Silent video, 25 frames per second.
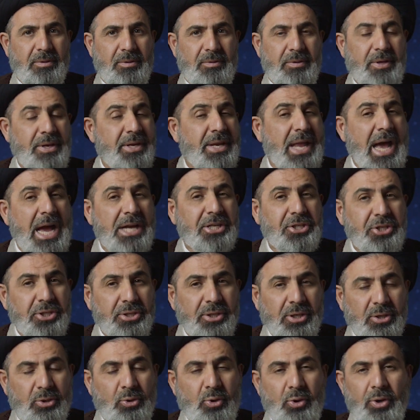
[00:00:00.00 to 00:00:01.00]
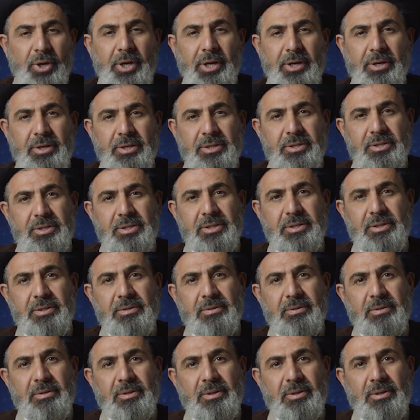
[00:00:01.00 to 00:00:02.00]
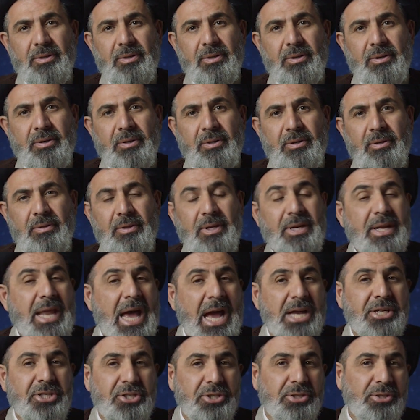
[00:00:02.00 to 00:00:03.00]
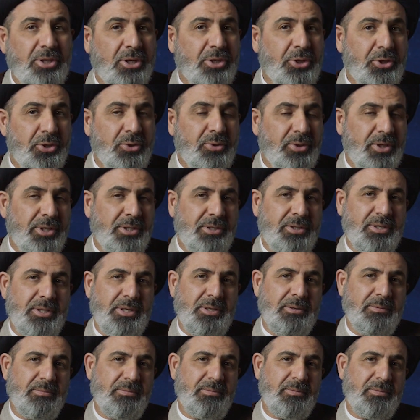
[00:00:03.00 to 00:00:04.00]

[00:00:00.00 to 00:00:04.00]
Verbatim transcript: the national coherence, the national unity